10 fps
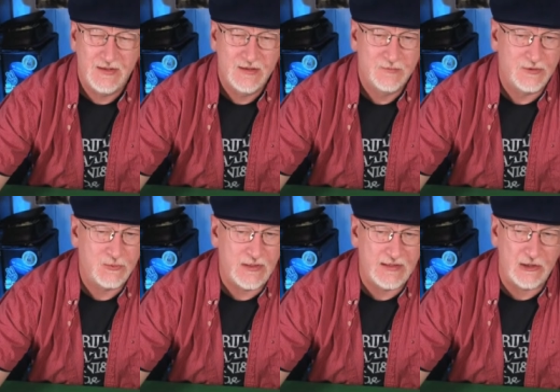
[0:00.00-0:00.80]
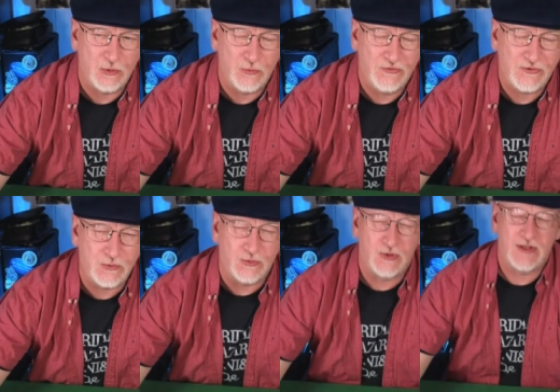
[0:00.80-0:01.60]
between the old
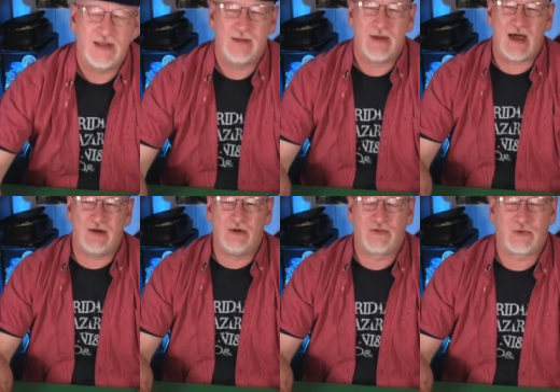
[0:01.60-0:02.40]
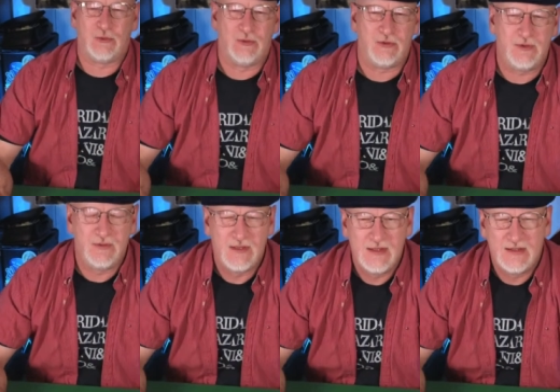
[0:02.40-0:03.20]
school and the modern school.
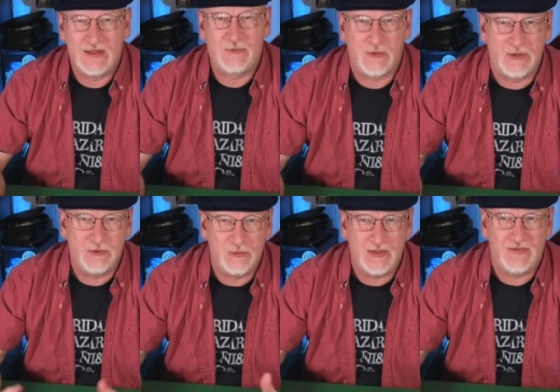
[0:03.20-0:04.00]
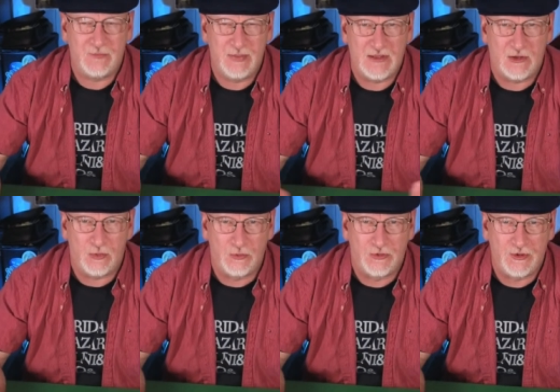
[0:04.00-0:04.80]
As one who is a bit
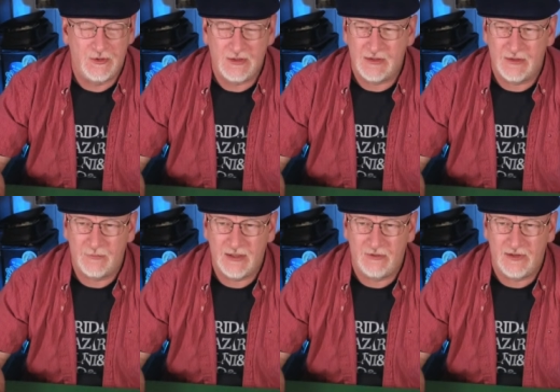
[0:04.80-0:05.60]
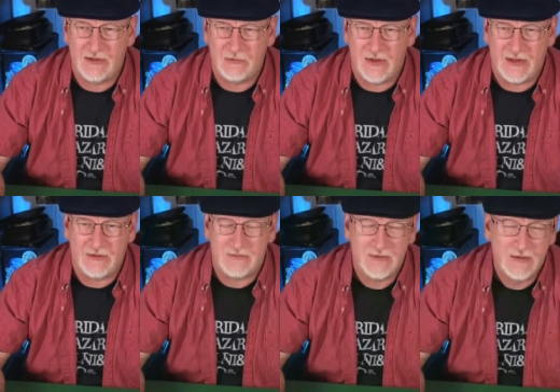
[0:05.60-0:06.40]
older, you know, I've been around a
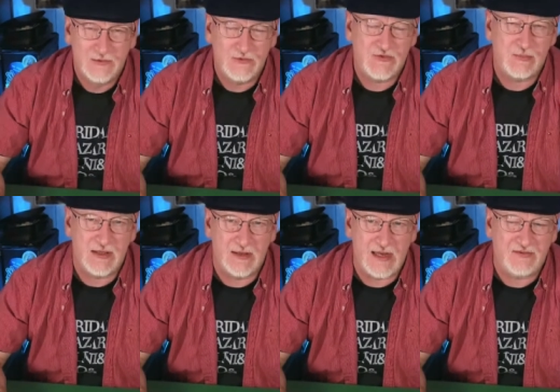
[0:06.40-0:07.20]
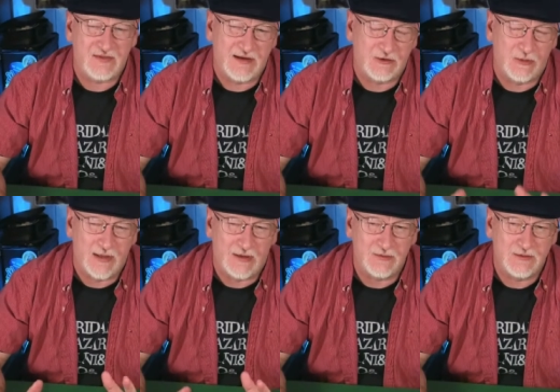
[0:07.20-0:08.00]
while. Used to be a naysayer
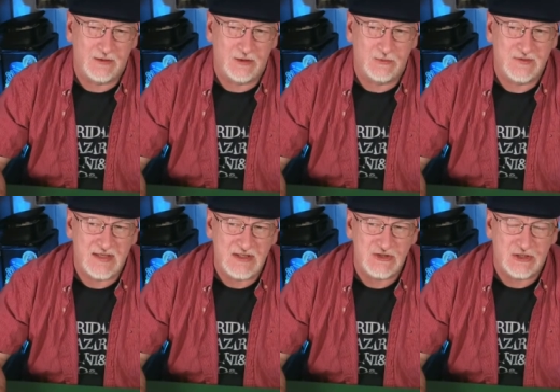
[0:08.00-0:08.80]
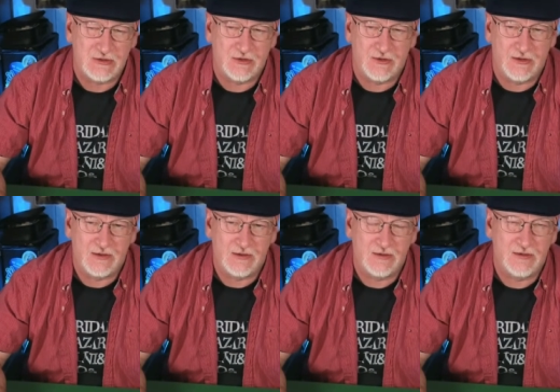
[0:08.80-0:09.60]
about, you know, teaching
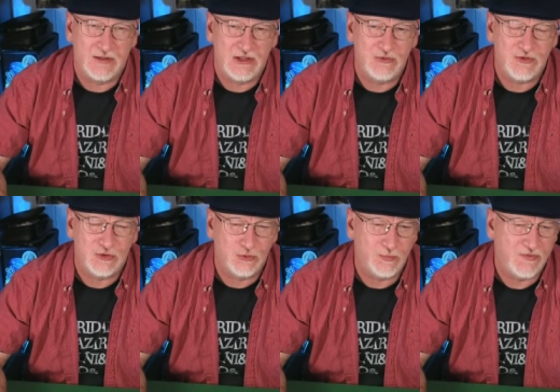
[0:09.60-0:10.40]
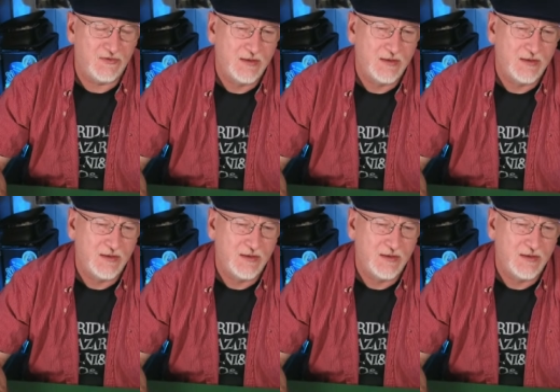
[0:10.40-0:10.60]
on the YouTubes